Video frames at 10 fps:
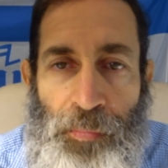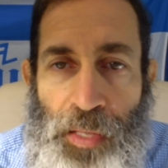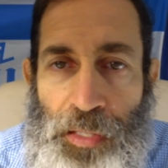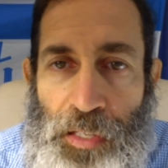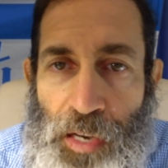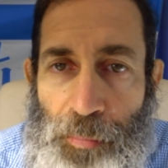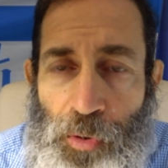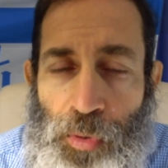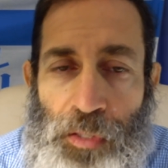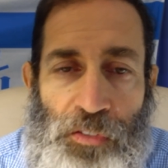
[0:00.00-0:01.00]
And the number
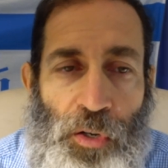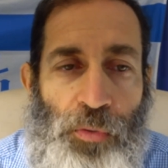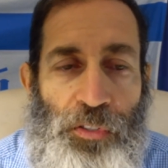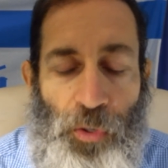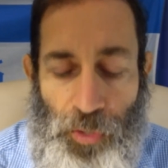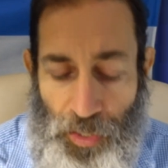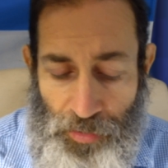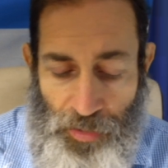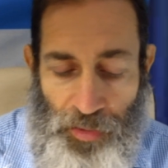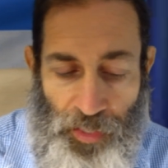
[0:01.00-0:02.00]
one, so so
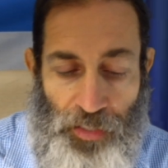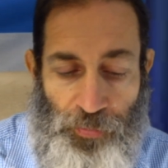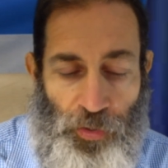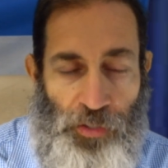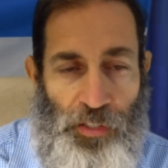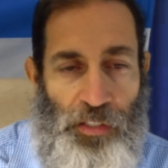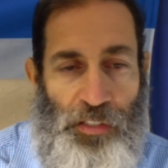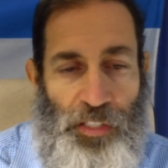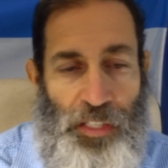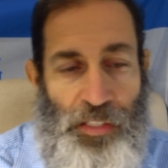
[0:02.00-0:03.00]
here's the thing to first
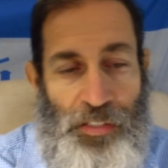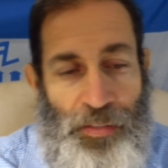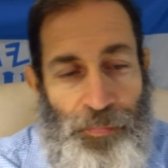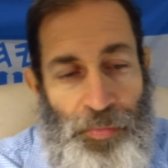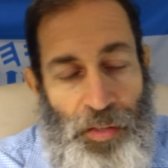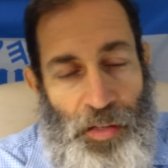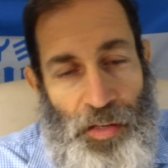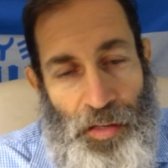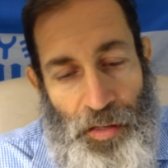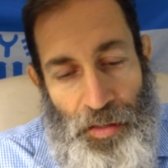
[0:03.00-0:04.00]
understand is,
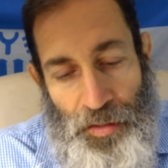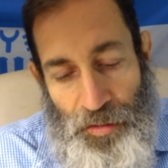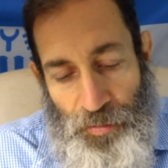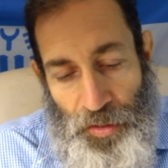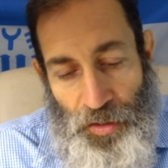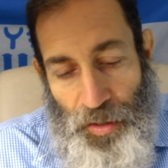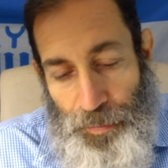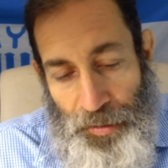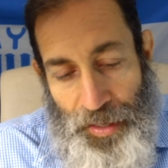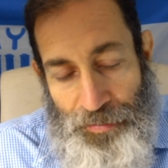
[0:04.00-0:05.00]
and, and this video I
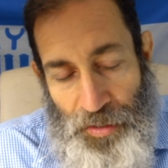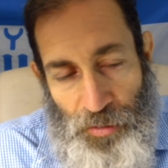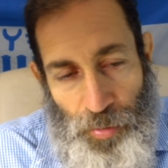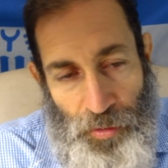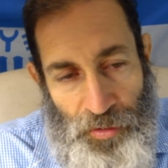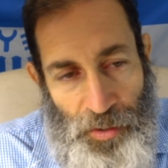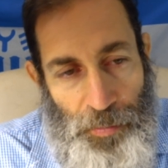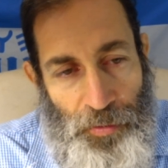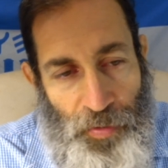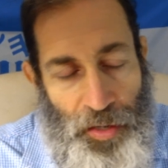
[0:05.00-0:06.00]
play after this will
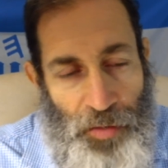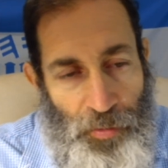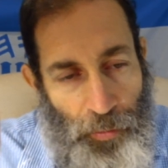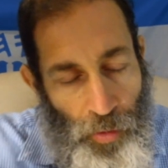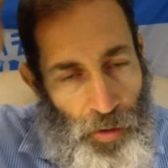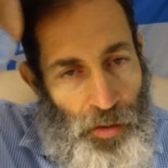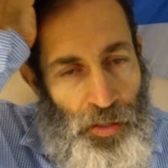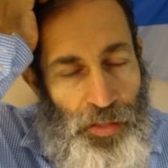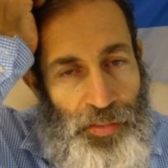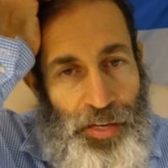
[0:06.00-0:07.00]
simplify it even more.
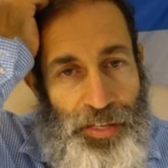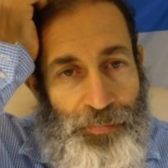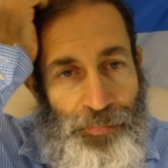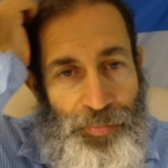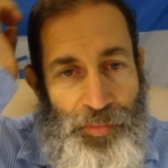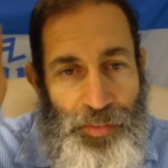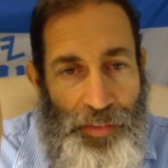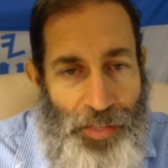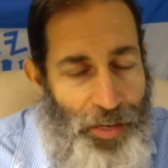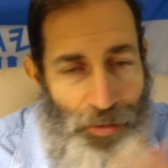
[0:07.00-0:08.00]
That
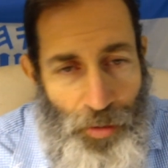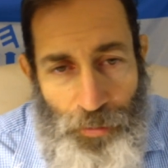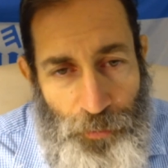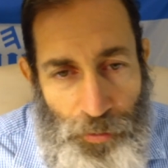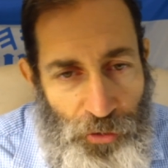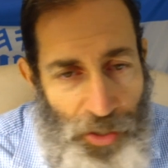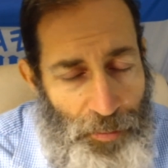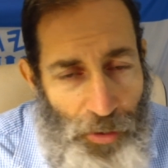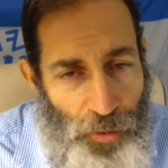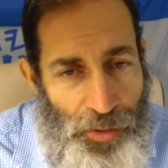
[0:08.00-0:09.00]
not all
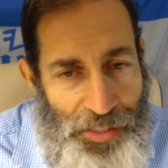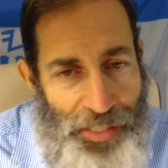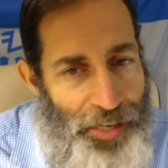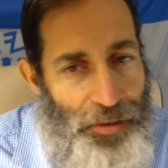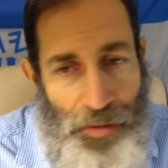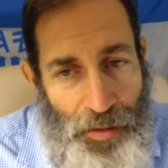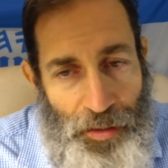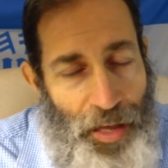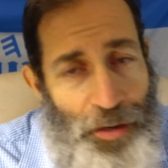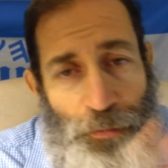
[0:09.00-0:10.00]
GMO is not a
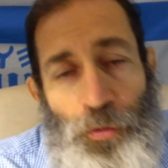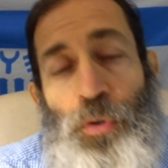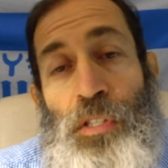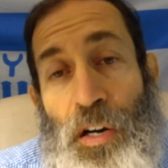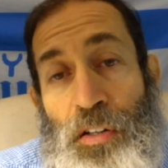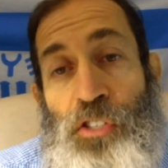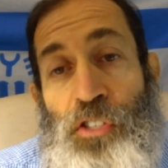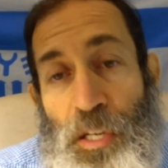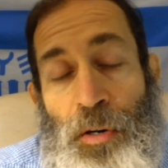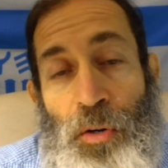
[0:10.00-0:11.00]
lot of foods aren't
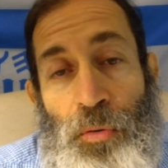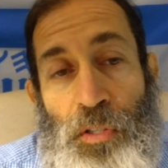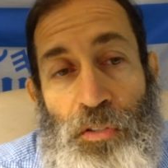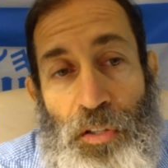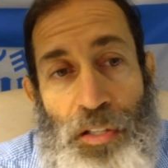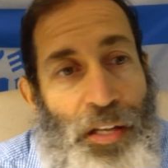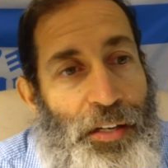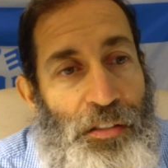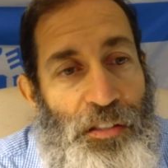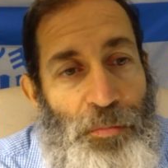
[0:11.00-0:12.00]
GMO. There's only like
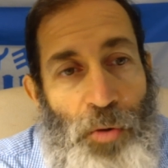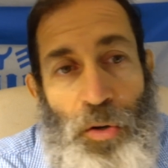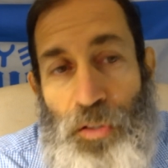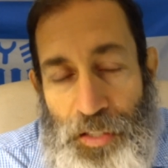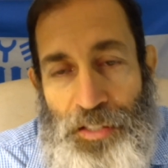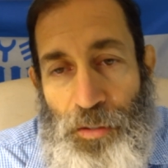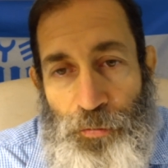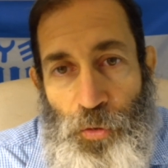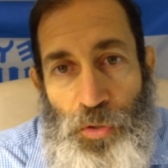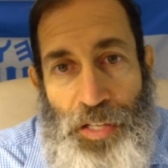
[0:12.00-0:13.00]
a small list of
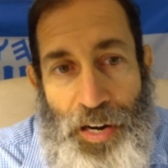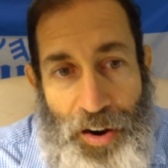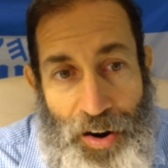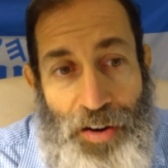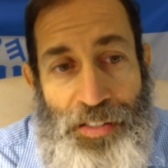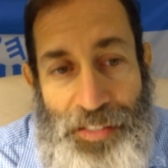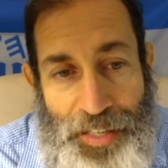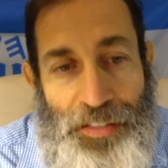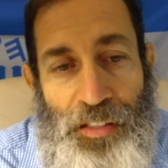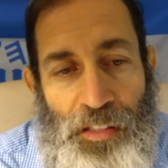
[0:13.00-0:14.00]
foods that are
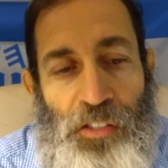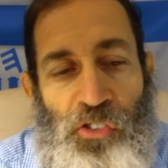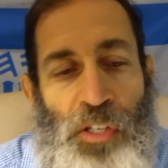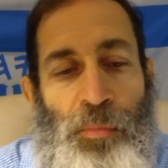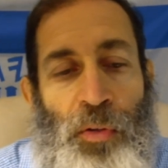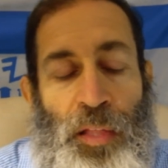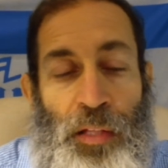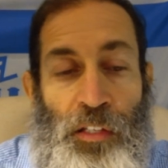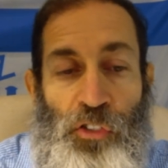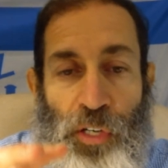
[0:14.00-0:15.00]
technically GMO. Now
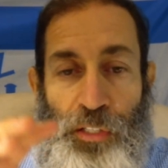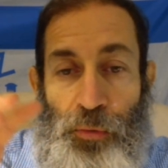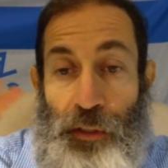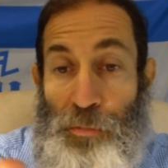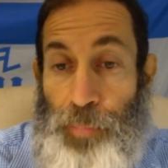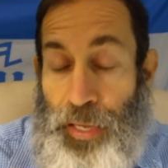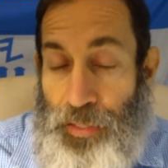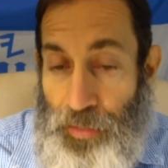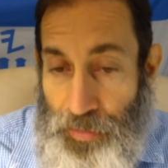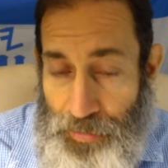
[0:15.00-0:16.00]
they're trying to
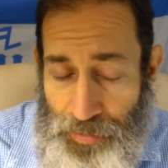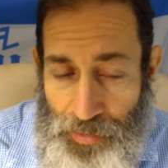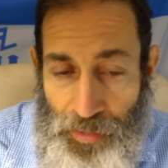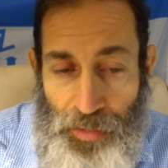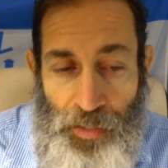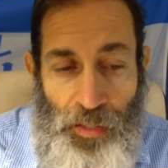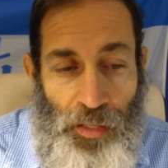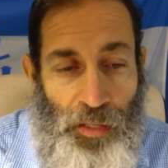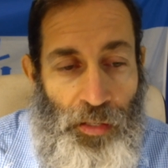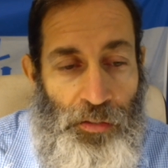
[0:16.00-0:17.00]
expand the list
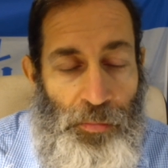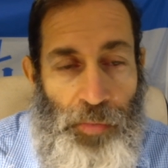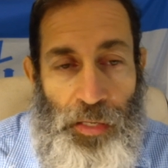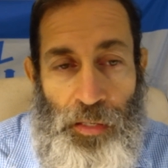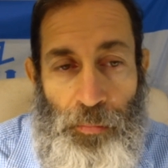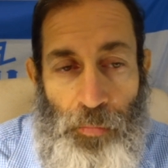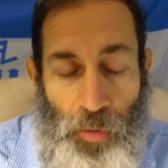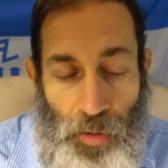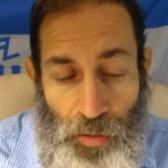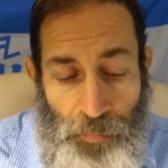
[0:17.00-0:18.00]
uh, to make it
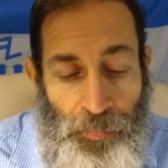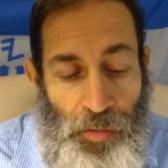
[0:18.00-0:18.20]
more.